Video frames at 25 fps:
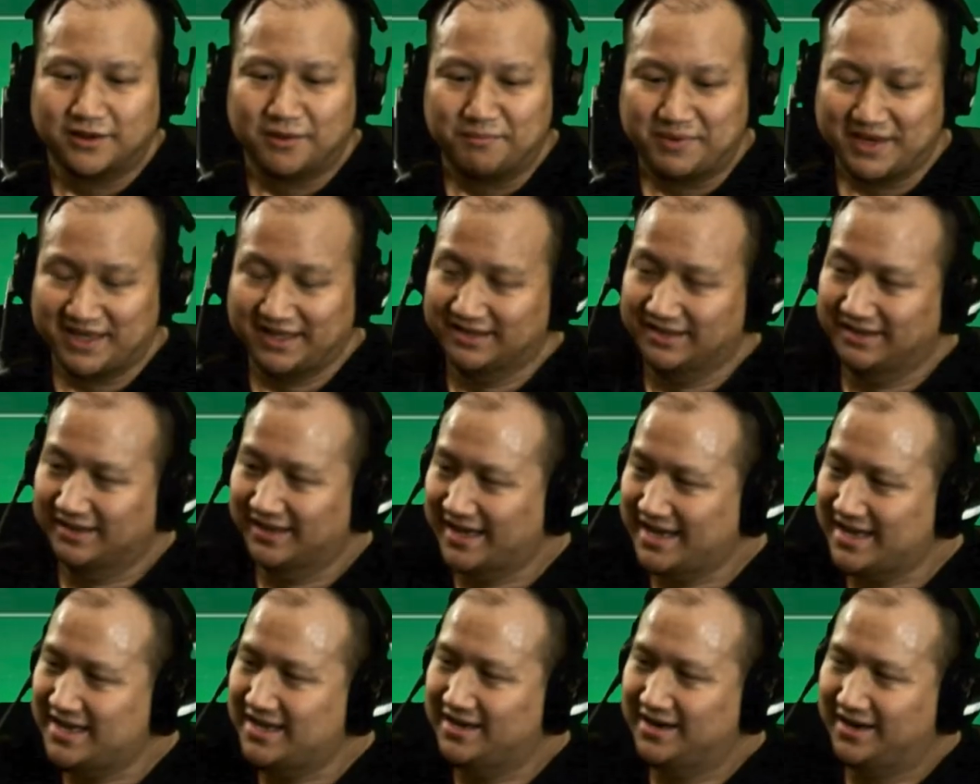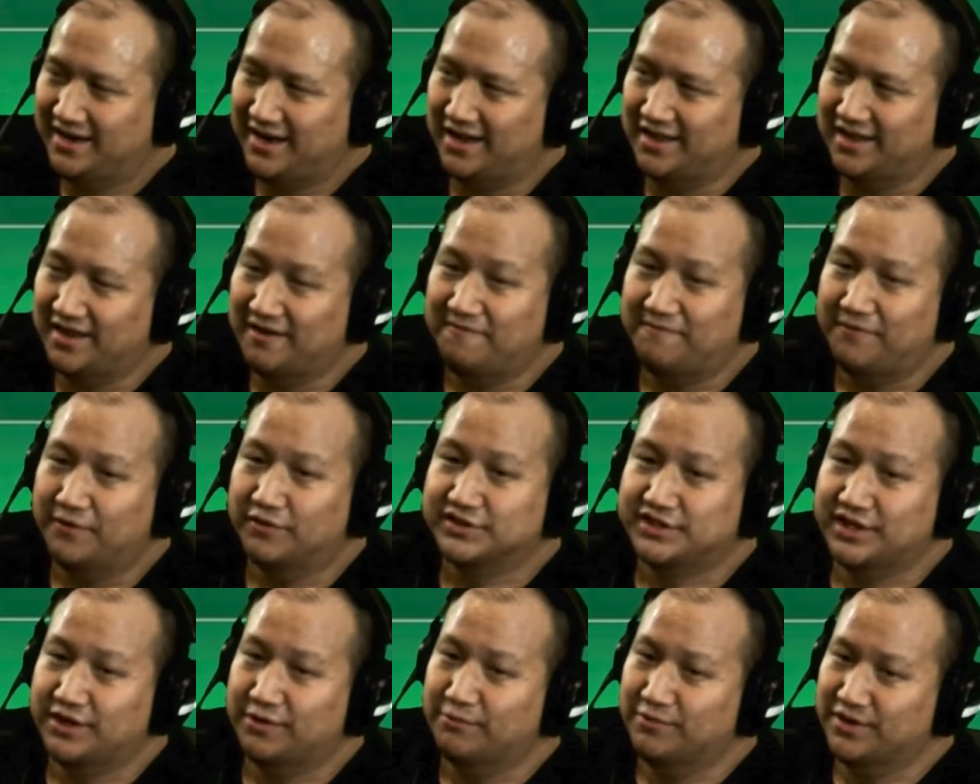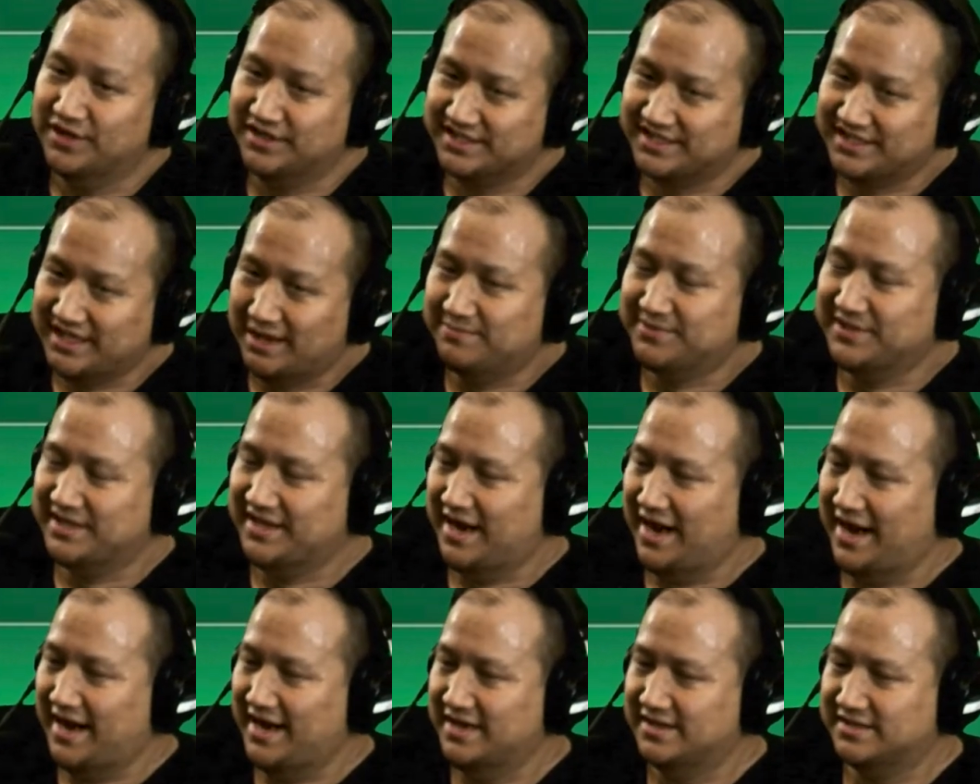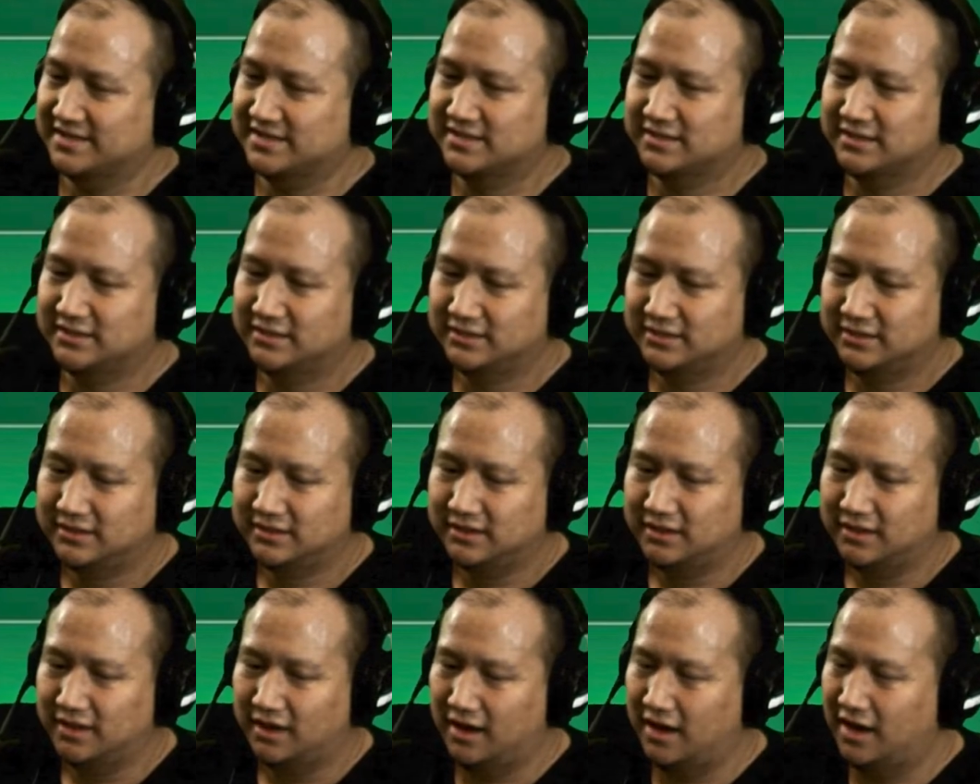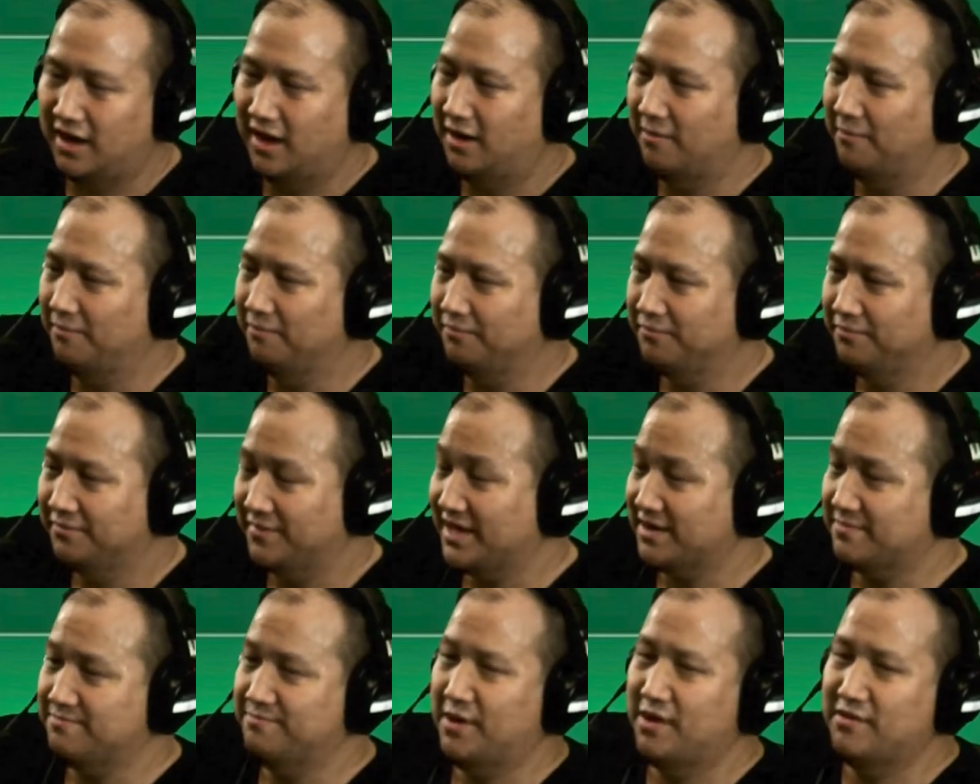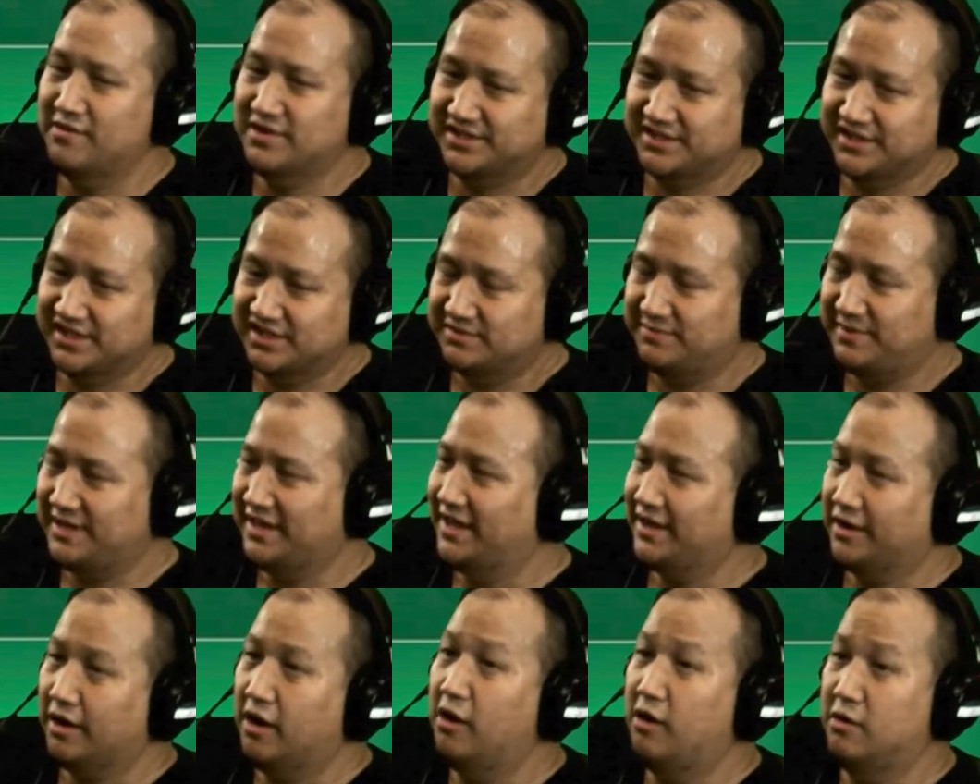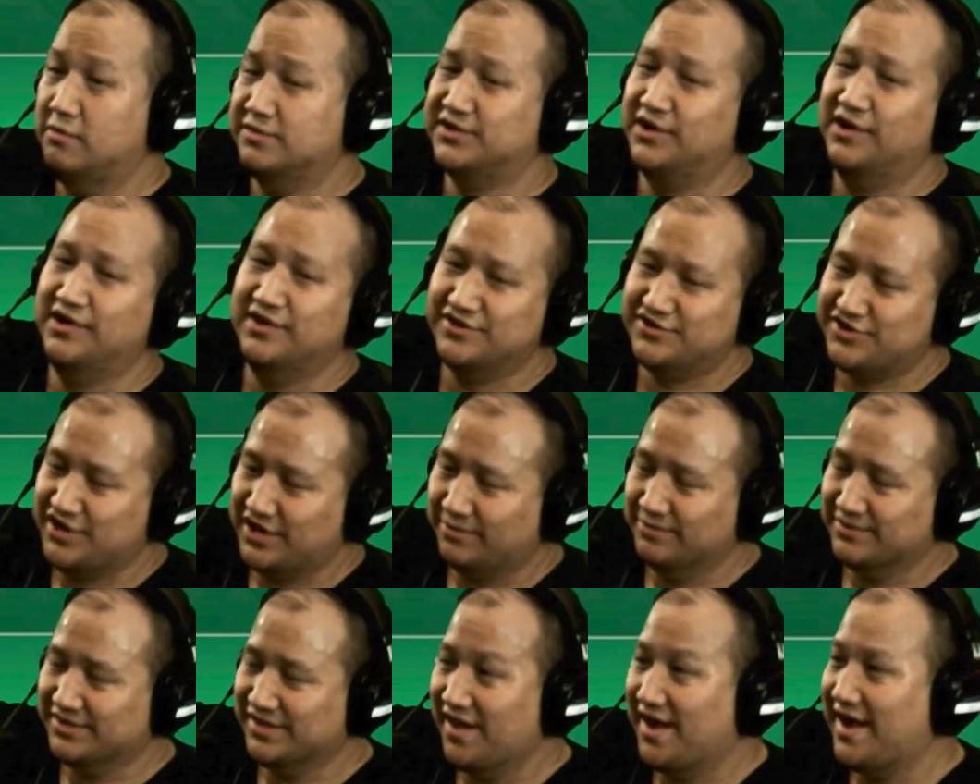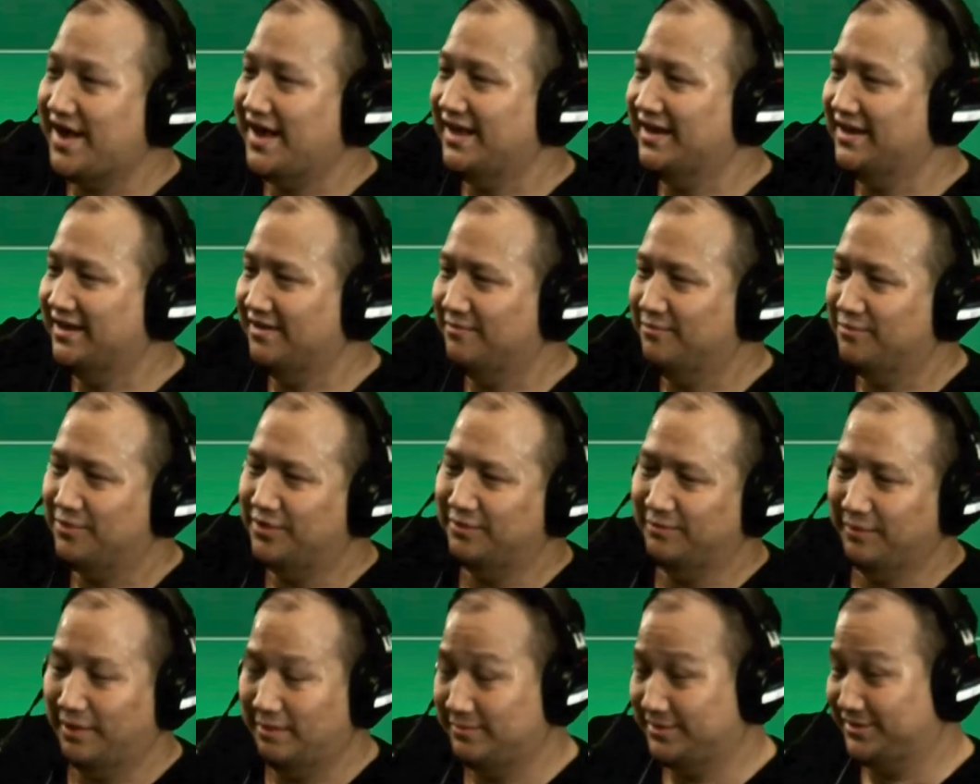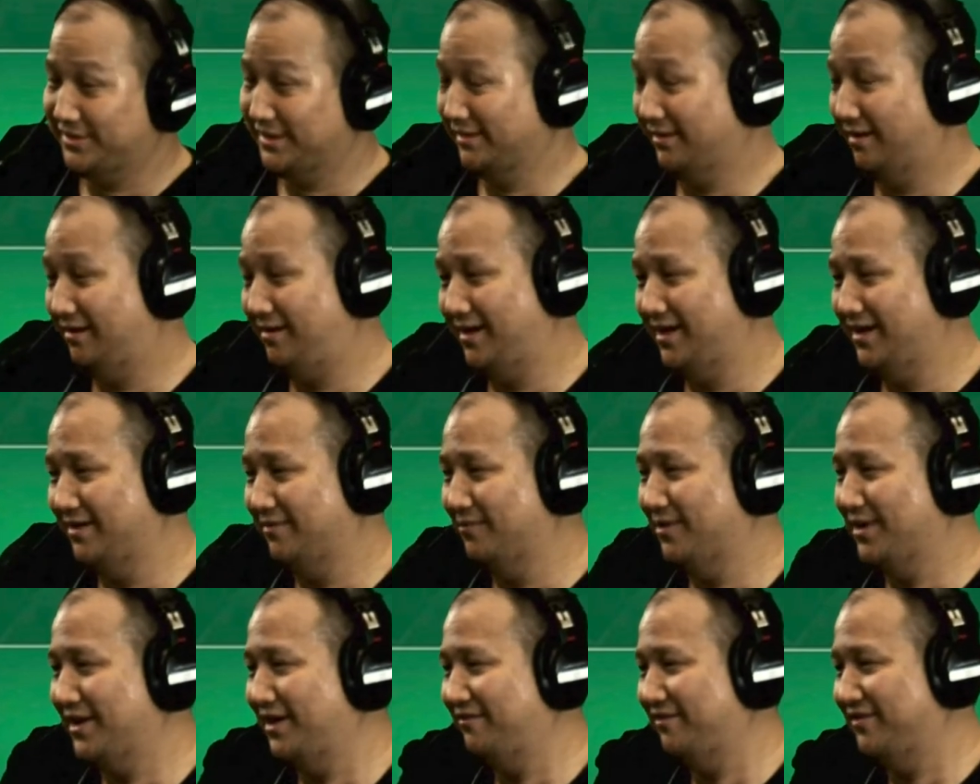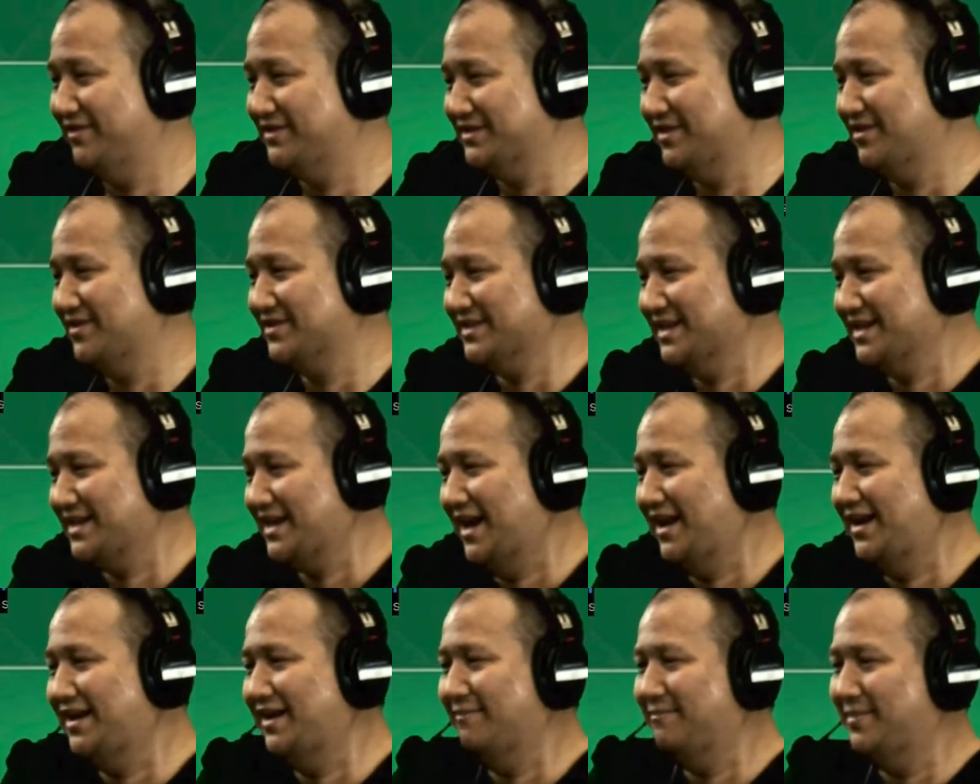being late, and then Full Tilt would subsidize like bonuses, be like, oh, I'm sorry, this check was late, and putting them, I'm just like, all right, whatever, as long as I get it.